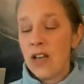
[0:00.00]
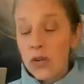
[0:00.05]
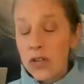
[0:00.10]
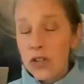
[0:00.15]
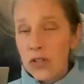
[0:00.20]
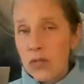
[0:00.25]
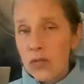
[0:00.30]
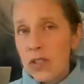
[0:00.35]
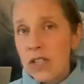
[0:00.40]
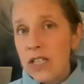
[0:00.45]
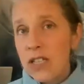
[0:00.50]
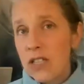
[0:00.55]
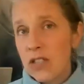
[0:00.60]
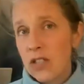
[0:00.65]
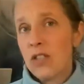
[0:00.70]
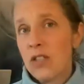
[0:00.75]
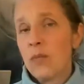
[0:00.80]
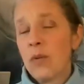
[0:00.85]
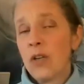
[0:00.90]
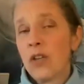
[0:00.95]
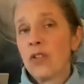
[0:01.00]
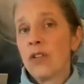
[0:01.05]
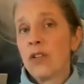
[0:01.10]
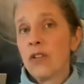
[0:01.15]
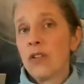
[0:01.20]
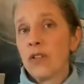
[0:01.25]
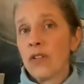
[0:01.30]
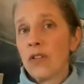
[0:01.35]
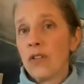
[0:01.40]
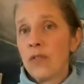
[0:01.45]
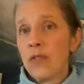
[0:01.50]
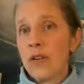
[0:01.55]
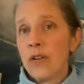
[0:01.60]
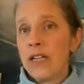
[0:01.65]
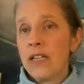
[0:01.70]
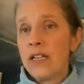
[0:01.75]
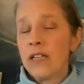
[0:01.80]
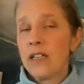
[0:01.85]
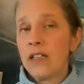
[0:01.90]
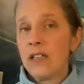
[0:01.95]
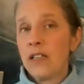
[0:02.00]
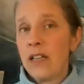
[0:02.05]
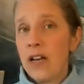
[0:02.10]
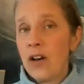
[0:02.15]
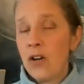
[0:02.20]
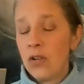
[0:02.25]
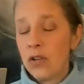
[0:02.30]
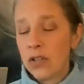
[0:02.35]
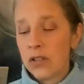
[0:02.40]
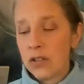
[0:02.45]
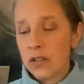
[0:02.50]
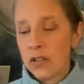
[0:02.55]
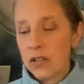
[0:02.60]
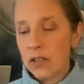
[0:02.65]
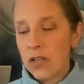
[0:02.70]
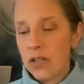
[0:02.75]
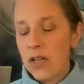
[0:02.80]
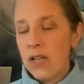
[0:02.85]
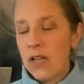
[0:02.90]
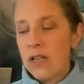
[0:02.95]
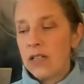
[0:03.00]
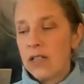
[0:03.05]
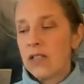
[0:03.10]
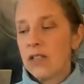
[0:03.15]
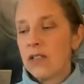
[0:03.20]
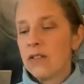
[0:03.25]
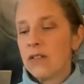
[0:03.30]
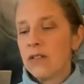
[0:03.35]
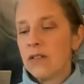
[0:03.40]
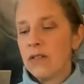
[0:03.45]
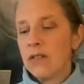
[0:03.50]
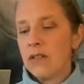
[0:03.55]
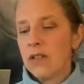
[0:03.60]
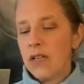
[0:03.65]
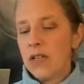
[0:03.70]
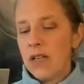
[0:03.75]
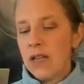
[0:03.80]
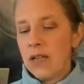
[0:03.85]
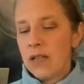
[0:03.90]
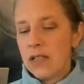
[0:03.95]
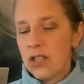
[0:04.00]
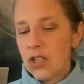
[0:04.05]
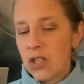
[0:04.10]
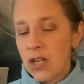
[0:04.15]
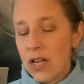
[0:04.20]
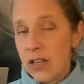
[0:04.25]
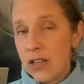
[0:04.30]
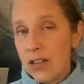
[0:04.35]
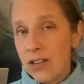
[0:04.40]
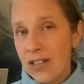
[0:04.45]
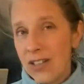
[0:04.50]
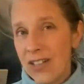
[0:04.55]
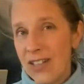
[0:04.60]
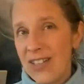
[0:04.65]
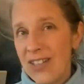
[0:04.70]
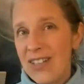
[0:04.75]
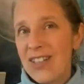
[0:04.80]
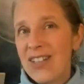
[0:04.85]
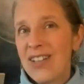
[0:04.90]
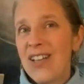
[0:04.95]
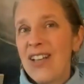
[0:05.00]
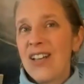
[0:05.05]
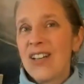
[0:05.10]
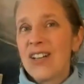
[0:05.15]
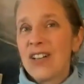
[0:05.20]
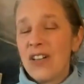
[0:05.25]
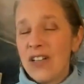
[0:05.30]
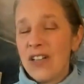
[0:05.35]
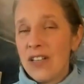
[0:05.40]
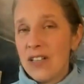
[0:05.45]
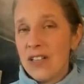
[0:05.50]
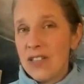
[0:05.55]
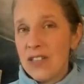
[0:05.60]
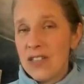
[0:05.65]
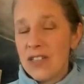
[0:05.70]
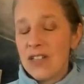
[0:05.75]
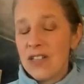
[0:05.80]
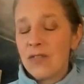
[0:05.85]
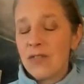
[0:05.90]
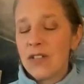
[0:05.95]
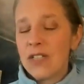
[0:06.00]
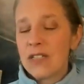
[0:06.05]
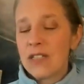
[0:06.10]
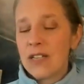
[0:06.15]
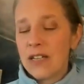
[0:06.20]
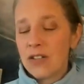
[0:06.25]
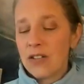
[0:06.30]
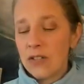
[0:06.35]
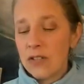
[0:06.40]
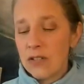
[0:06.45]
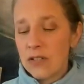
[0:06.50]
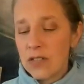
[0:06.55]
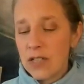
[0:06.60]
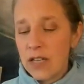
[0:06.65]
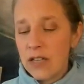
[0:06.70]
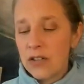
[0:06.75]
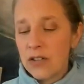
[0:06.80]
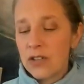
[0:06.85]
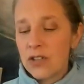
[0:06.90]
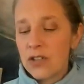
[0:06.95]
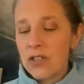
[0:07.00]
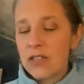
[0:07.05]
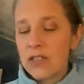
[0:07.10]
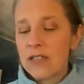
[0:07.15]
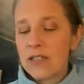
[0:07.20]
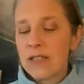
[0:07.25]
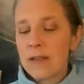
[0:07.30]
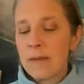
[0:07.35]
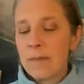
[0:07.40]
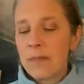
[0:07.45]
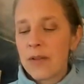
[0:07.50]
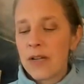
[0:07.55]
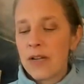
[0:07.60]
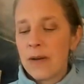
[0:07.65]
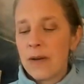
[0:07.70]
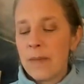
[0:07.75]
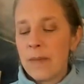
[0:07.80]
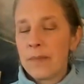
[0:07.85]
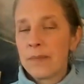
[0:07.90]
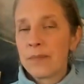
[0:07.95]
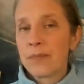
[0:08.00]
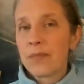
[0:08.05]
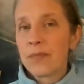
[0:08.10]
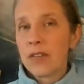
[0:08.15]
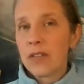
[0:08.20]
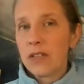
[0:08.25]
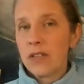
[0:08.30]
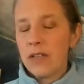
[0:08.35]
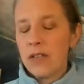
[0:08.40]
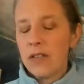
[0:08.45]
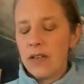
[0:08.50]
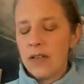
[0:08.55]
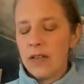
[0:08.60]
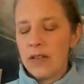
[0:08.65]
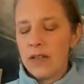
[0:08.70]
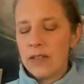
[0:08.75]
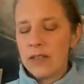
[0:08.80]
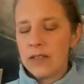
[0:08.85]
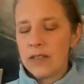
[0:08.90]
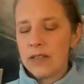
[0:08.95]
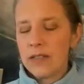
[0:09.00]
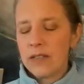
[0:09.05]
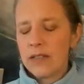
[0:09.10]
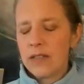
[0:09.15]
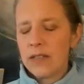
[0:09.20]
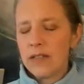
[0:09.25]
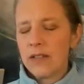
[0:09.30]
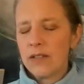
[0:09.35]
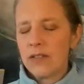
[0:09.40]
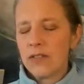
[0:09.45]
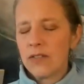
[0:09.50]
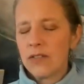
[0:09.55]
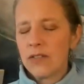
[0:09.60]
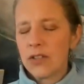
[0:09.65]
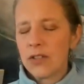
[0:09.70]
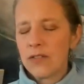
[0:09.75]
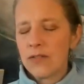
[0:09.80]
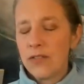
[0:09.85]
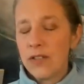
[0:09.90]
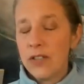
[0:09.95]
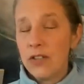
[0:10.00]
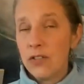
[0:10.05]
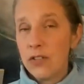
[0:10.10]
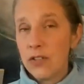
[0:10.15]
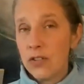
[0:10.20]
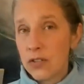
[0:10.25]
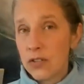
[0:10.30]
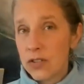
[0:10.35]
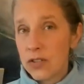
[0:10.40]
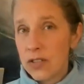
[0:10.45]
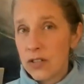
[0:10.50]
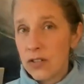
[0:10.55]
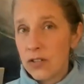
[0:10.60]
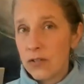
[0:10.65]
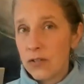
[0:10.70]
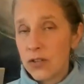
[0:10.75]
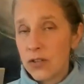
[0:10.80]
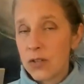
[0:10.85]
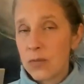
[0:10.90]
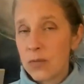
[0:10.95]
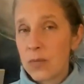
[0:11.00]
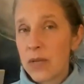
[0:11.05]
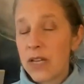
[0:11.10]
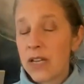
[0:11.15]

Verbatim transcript: or you can release it to Mother Earth, right? And allow her to gently cleanse and recycle those energies. And just feel yourself just